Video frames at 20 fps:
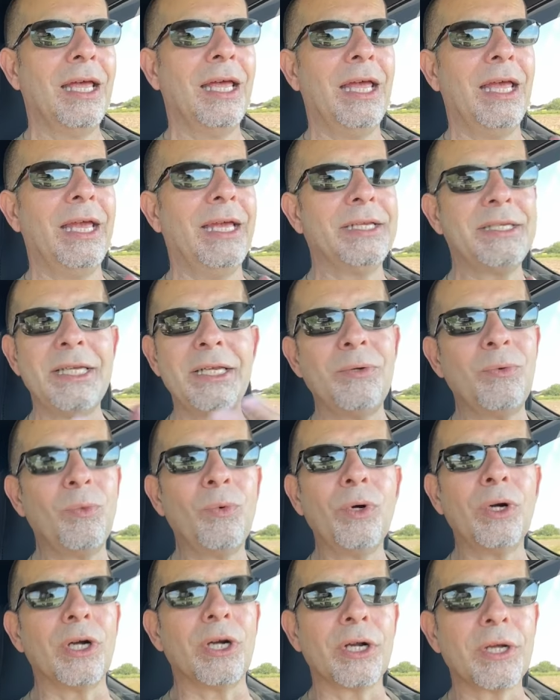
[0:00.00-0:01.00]
It didn't
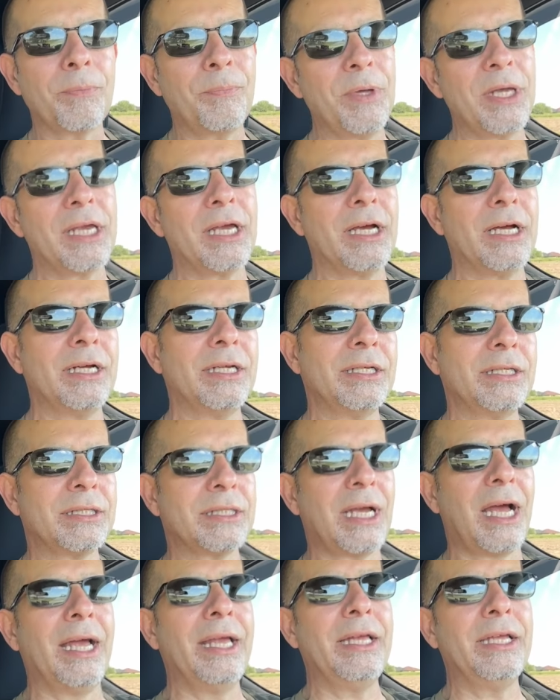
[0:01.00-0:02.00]
work because I